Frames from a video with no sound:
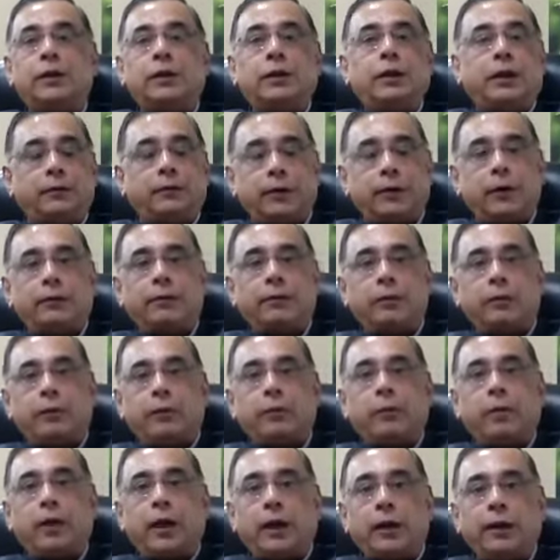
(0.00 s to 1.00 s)
In fact, we
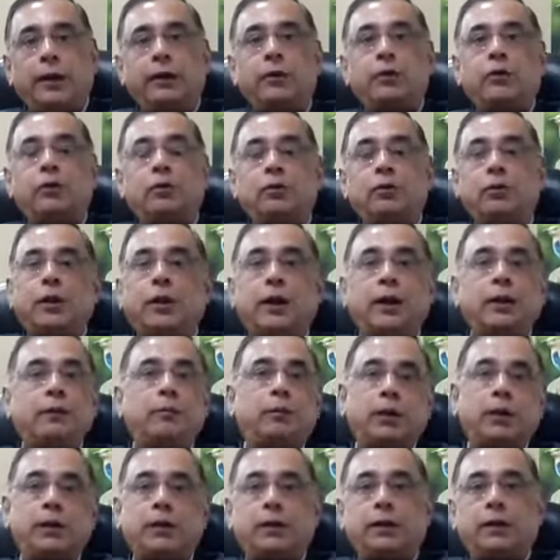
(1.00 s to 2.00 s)
were planning to do
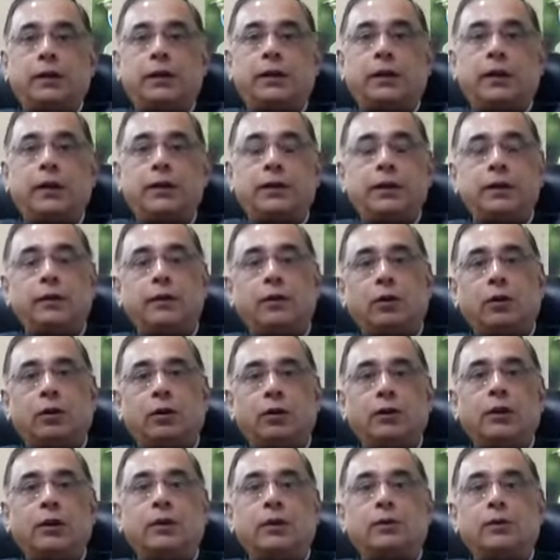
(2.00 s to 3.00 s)
that, but I think the
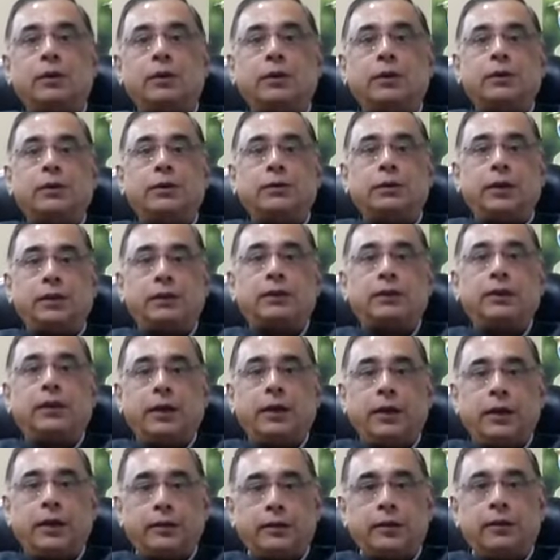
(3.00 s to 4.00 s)
lockdown just
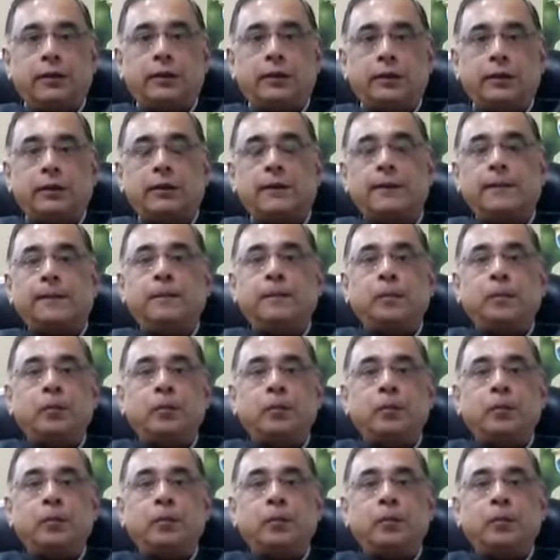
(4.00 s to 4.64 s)
hastened it,